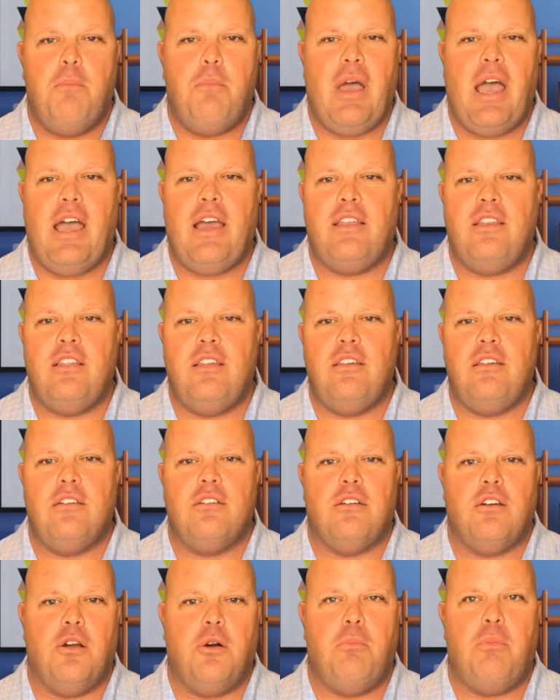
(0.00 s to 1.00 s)
bad knee
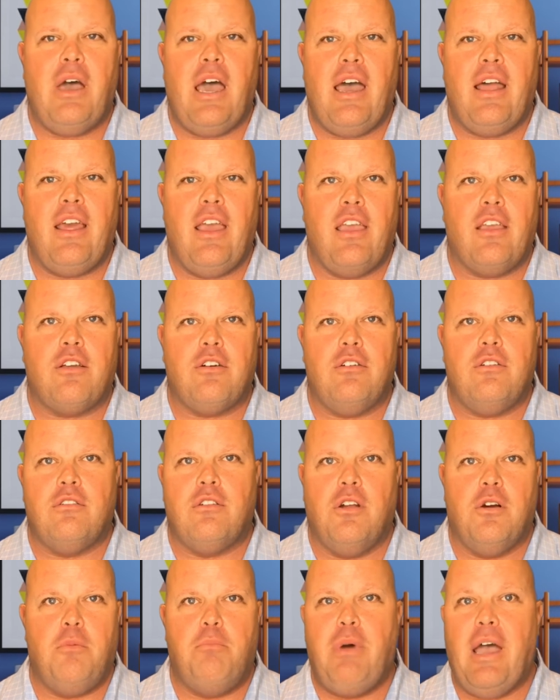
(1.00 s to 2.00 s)
or a bad ankle
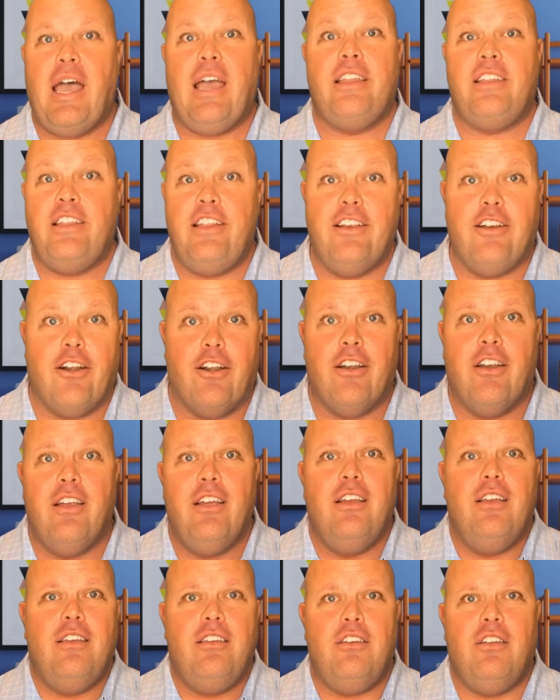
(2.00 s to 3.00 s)
or a bad year.
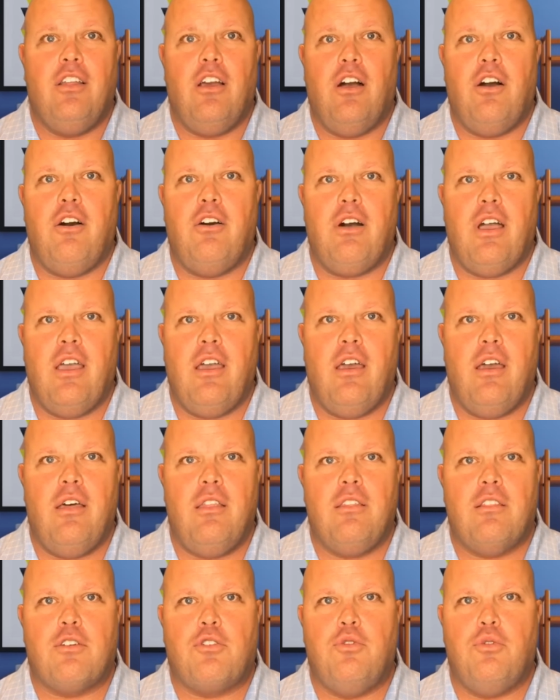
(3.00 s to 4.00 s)

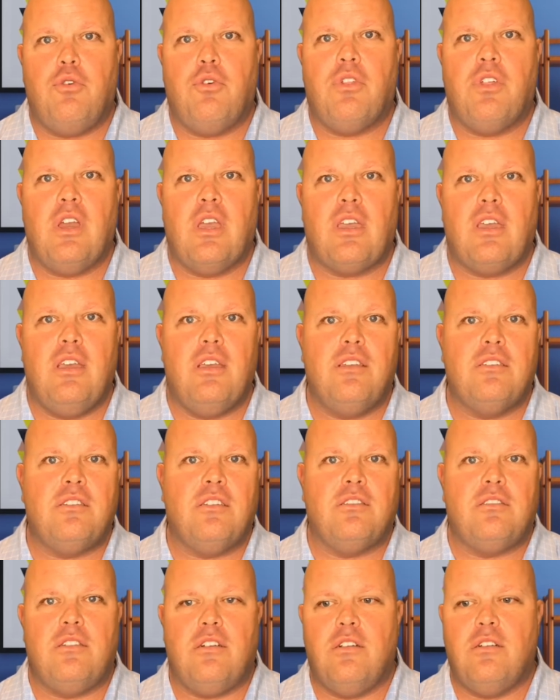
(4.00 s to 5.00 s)
And the cool thing is
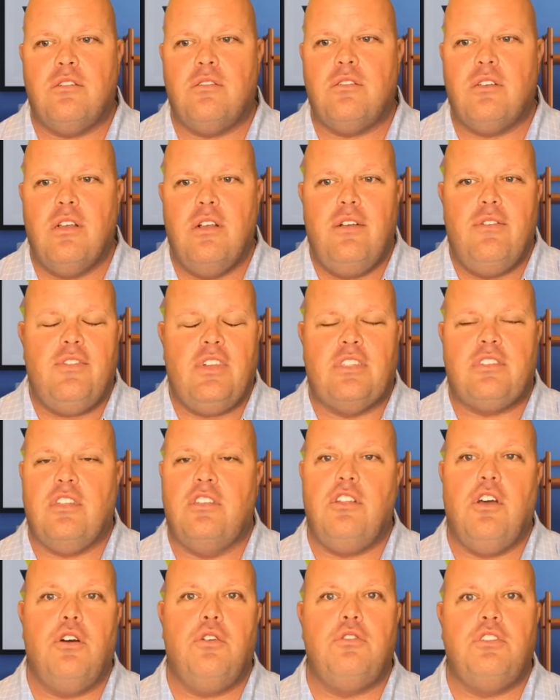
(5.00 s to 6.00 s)
it's a
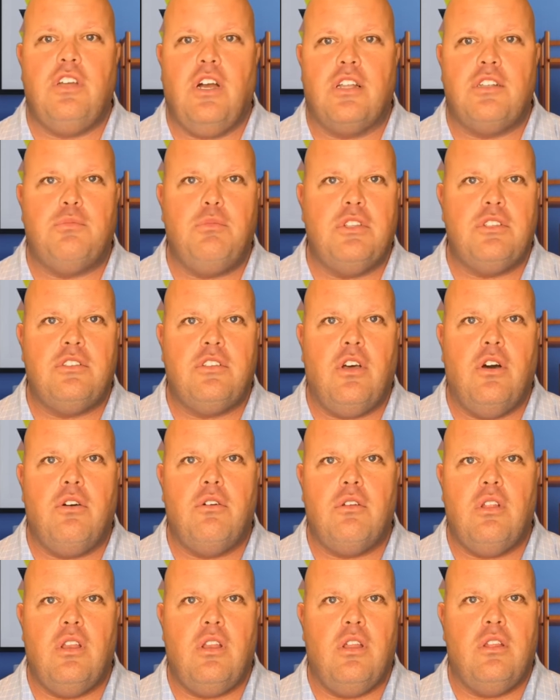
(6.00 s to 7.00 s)
no judgment
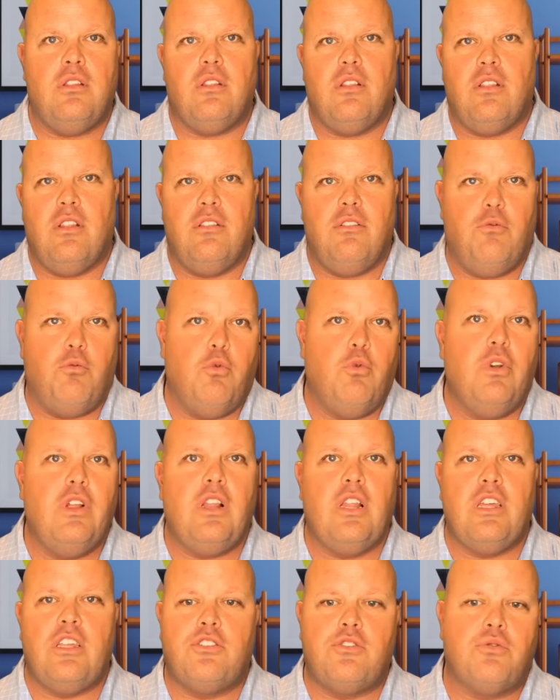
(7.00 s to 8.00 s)
zone, and it
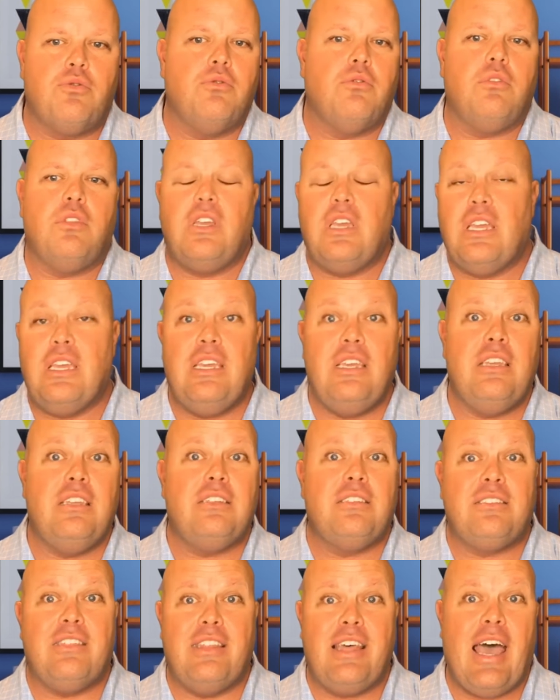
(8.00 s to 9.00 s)
really truly
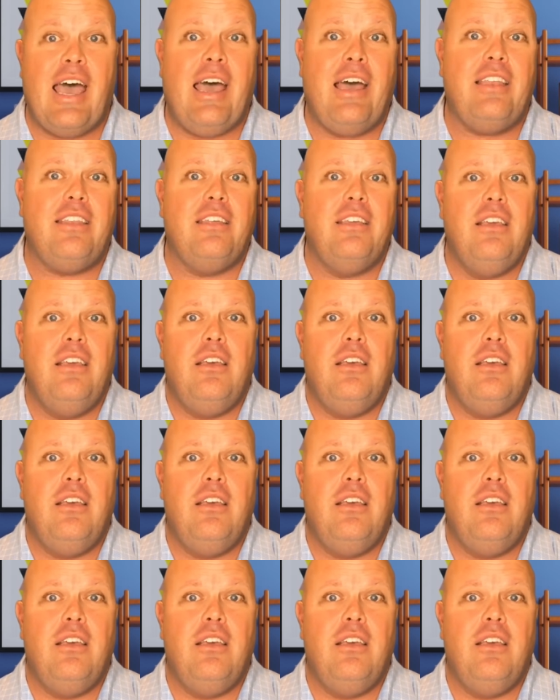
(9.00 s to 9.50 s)
is that,